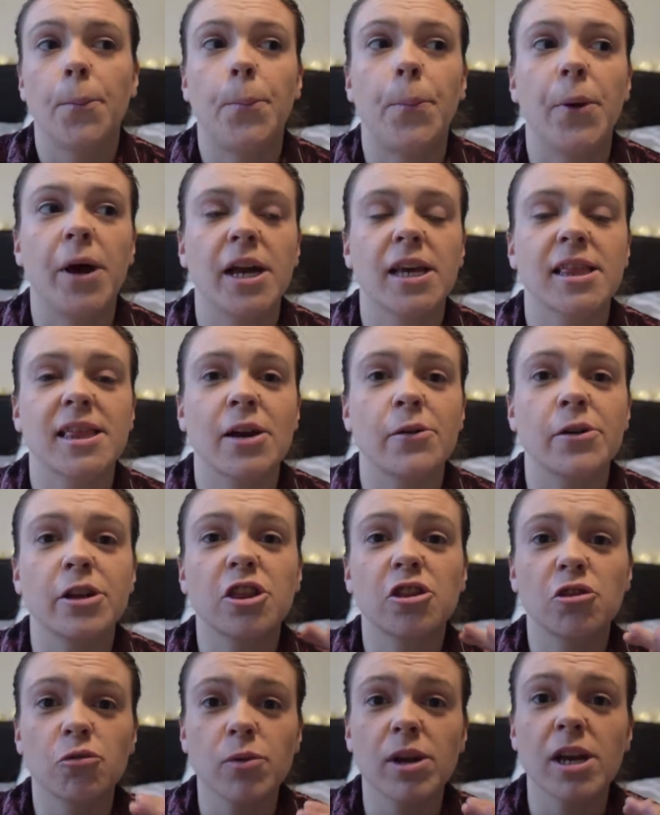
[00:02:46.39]
But there are
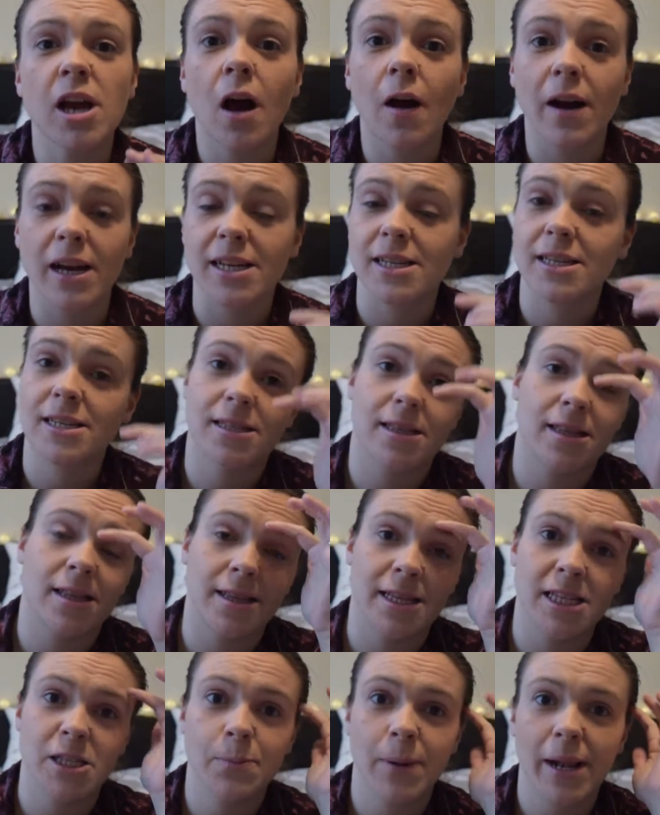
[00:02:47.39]
3 heights
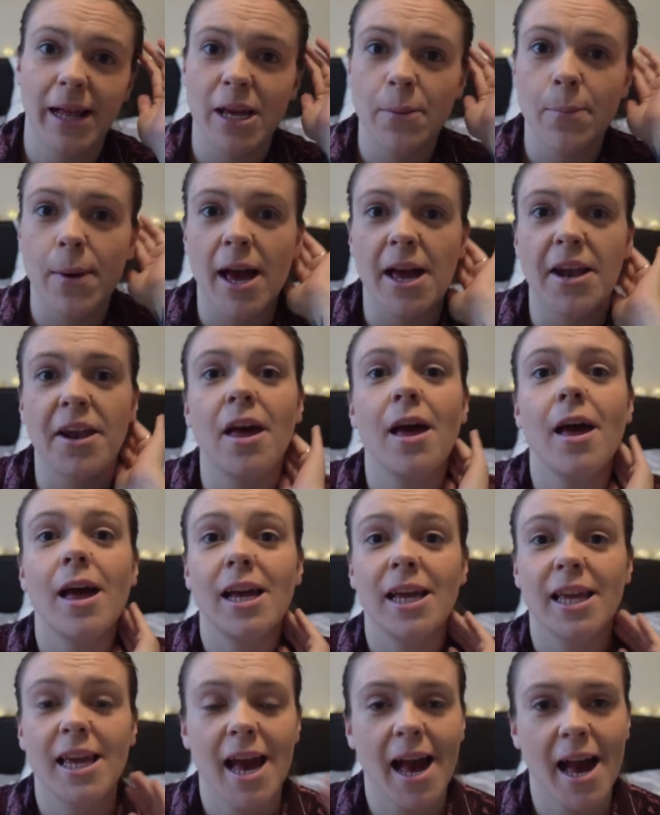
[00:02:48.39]
that this playpen
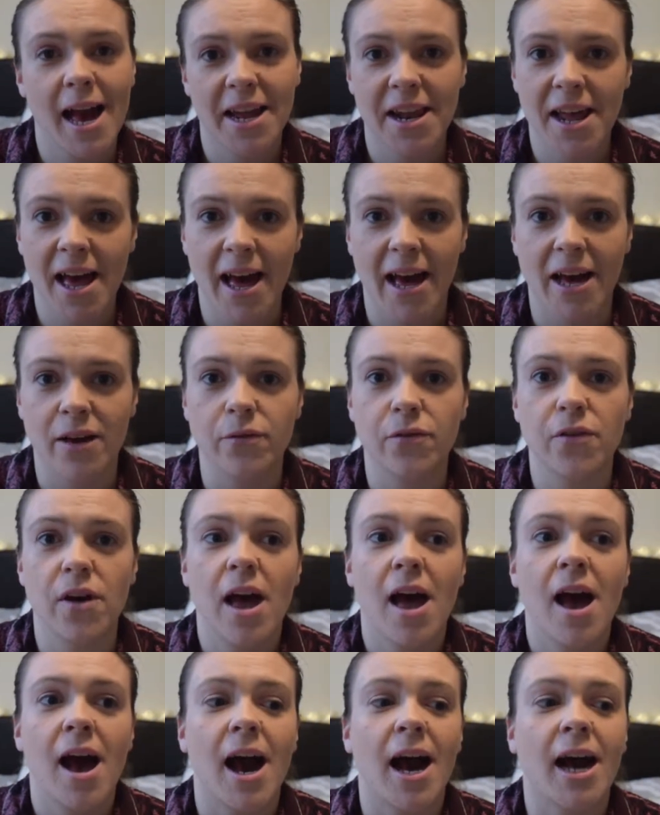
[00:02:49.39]
can have,
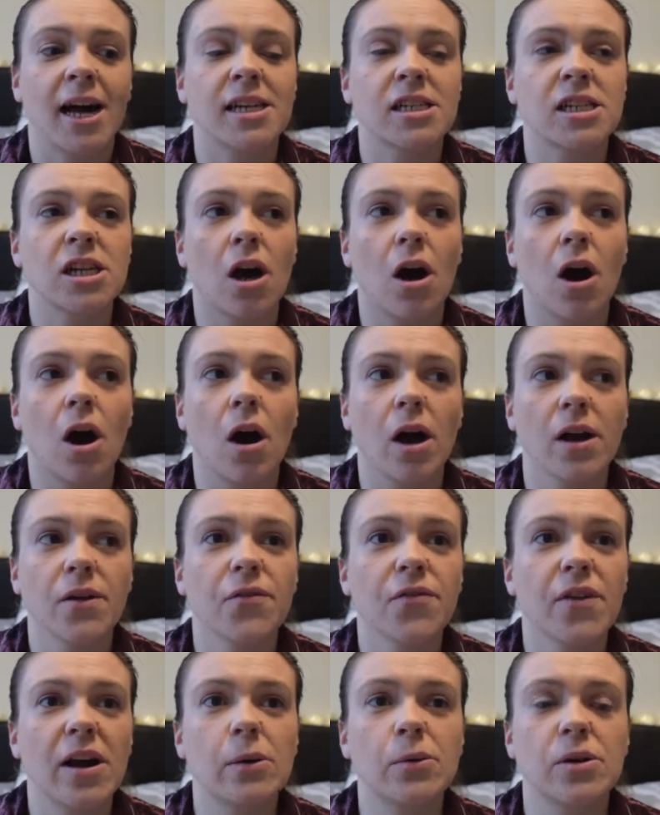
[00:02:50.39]
and I
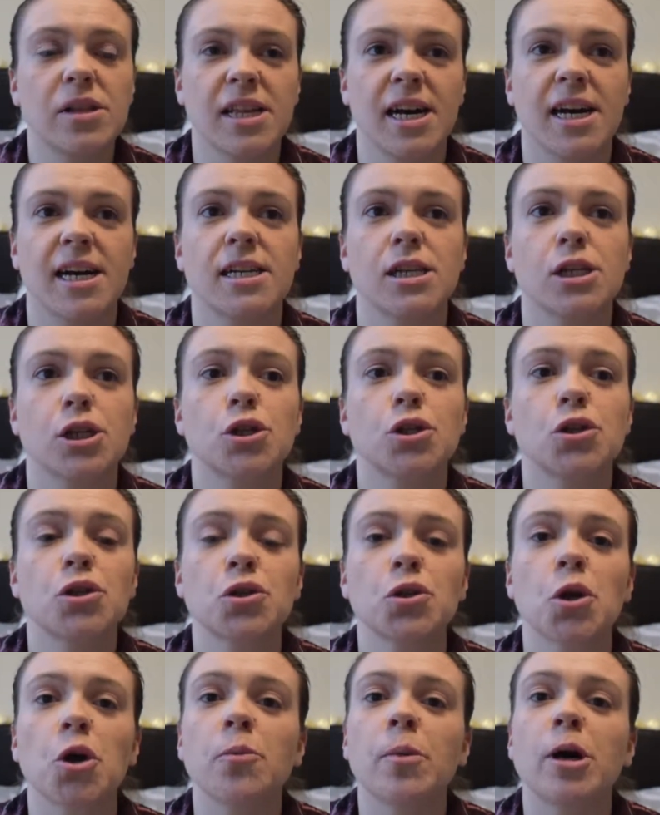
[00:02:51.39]
found that
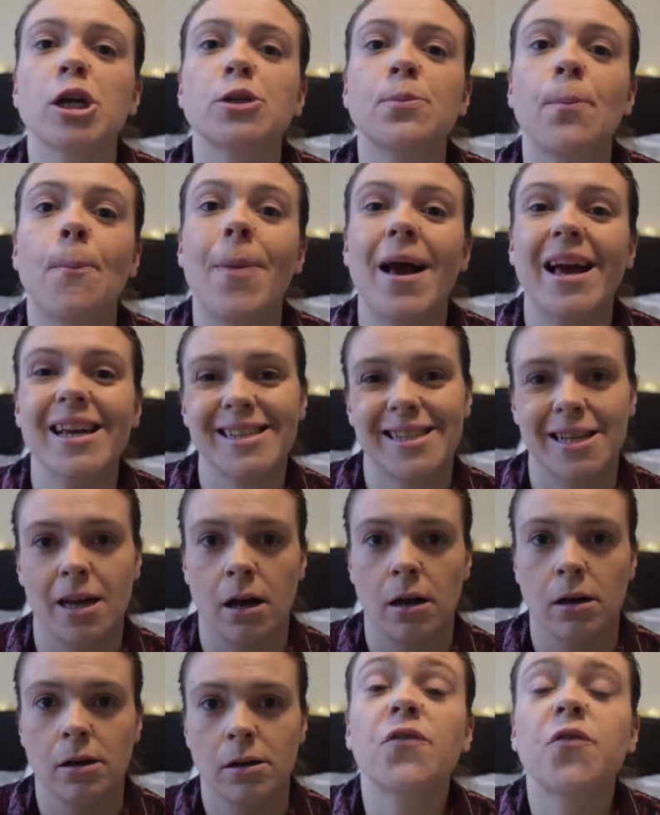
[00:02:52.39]
so much
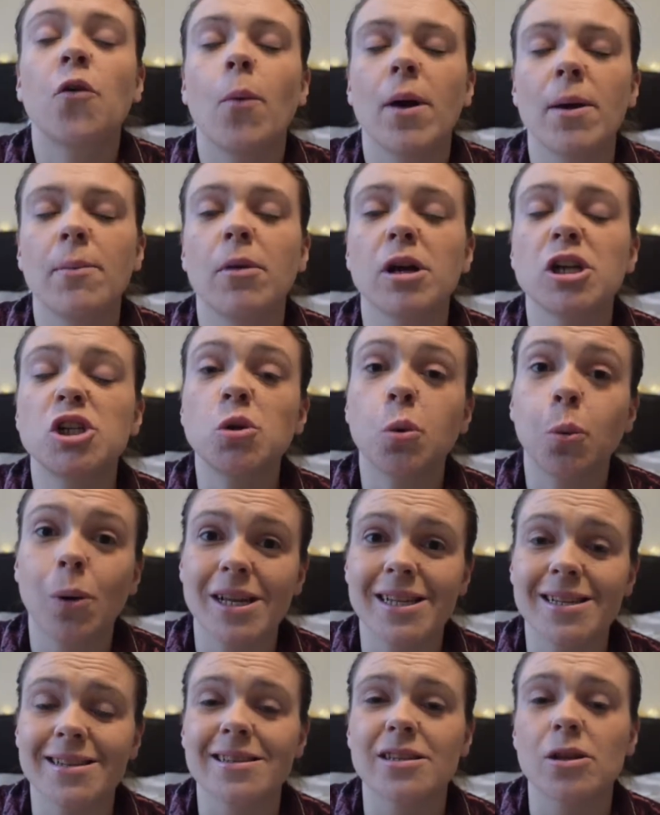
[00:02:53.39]
better for when my
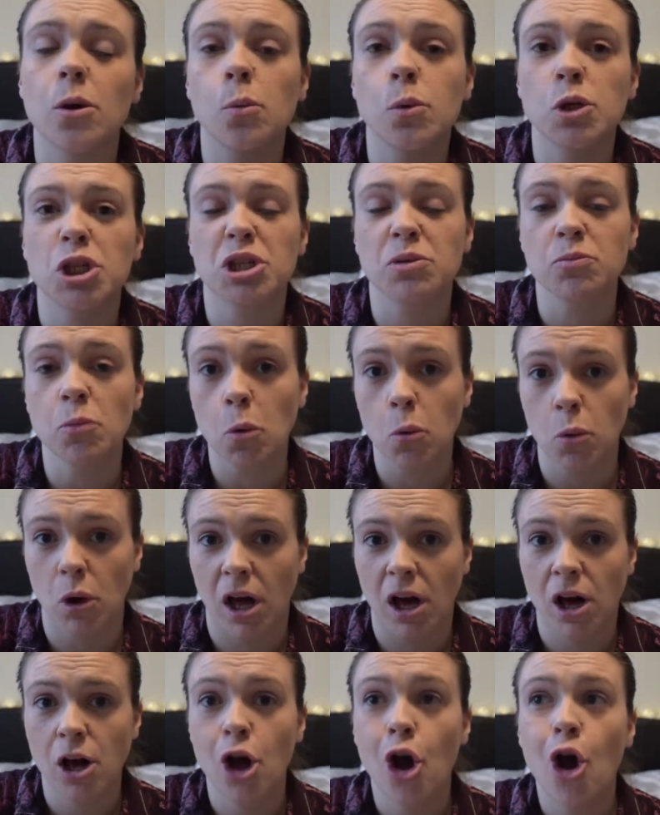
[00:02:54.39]
twins were
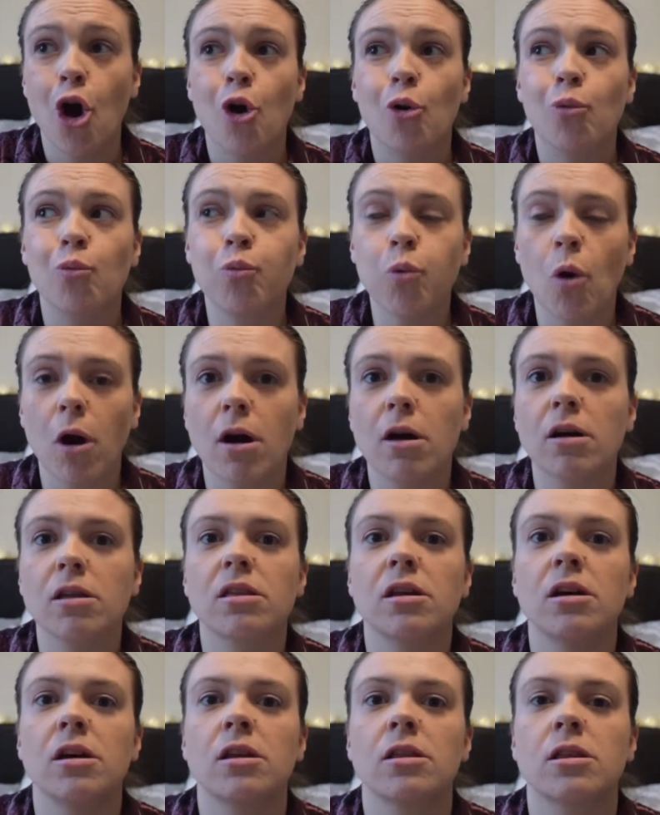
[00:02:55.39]
smaller,
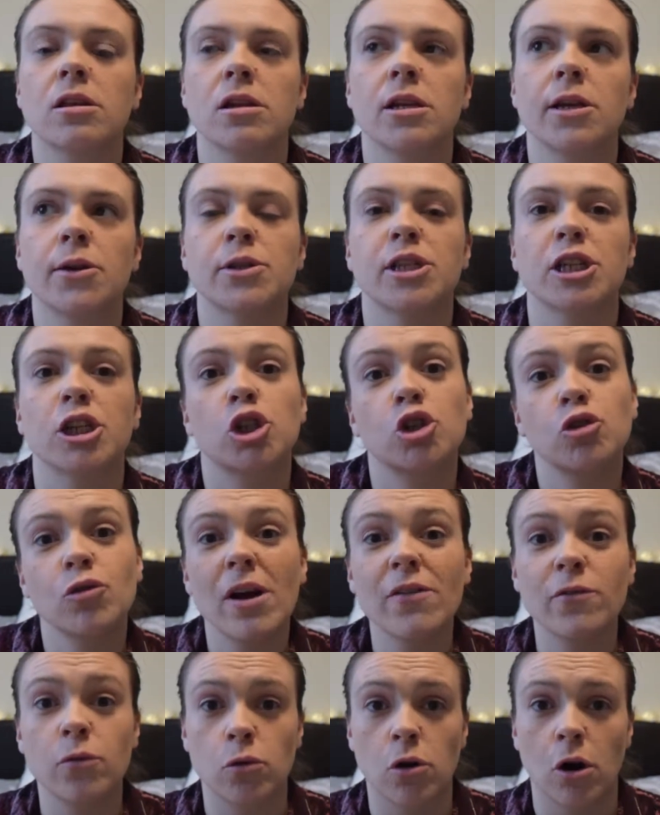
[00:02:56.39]
rather than using a
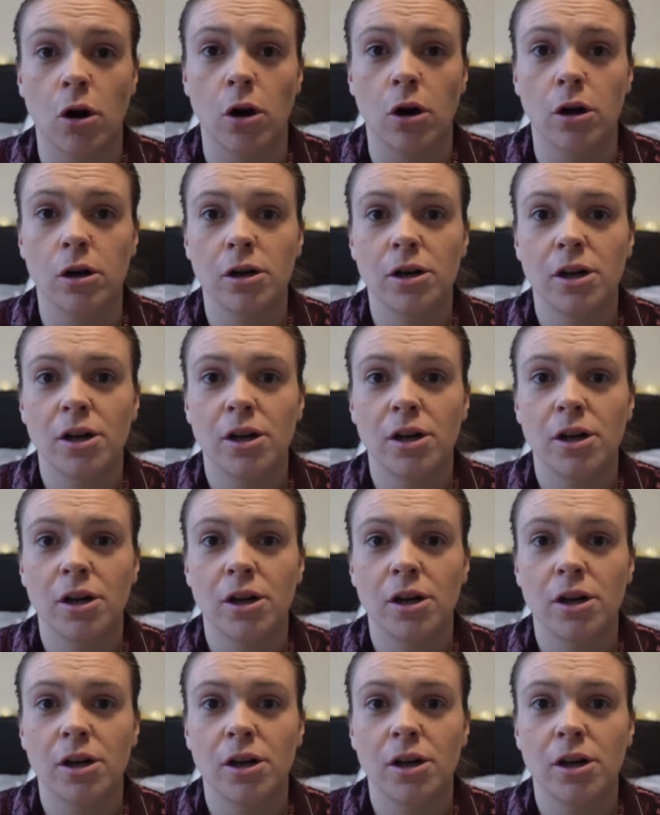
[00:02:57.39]
travel cot